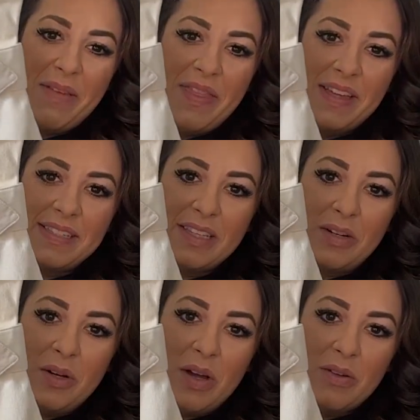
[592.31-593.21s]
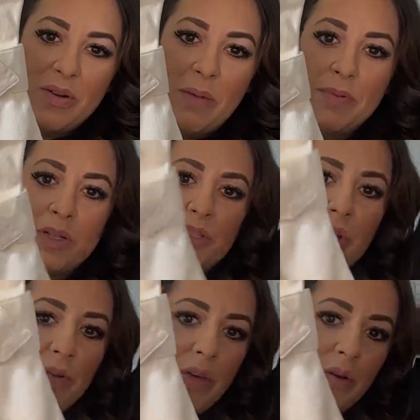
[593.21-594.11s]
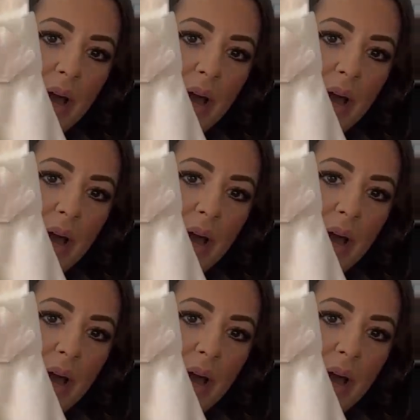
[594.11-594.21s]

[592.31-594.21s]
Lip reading: this little romper is so cute.